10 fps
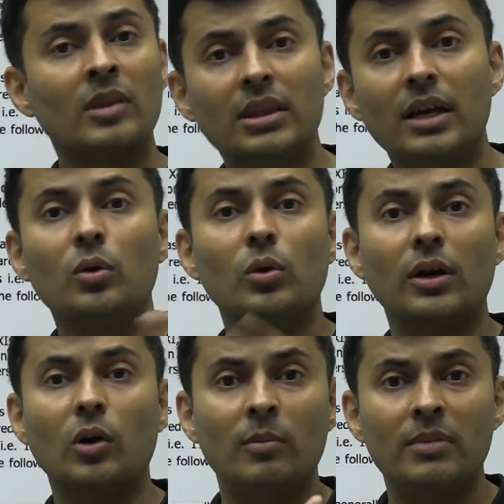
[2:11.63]
they know the
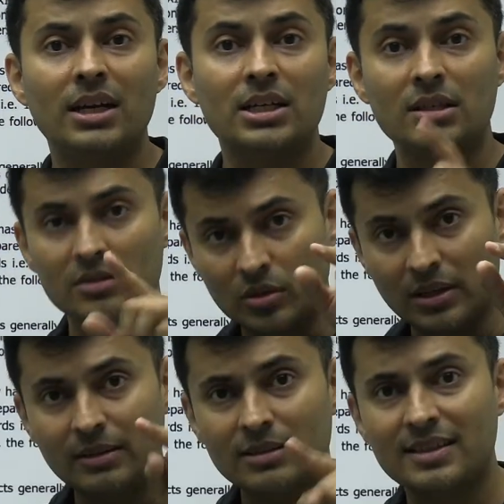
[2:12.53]
combination so
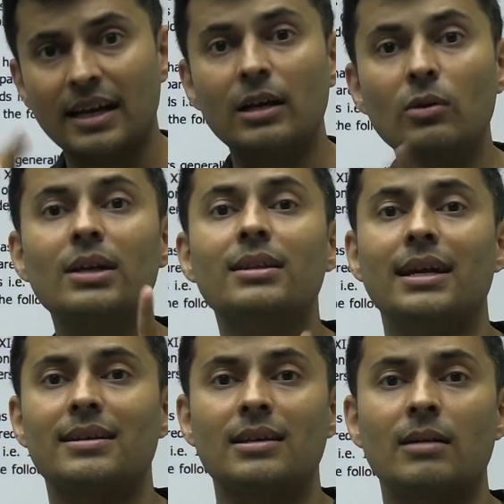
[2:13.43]
scheduling the
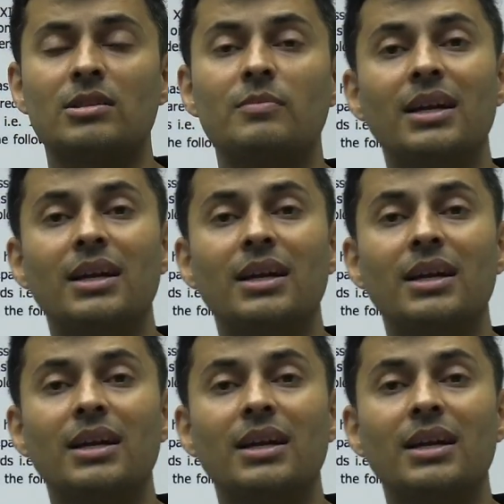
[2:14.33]
exams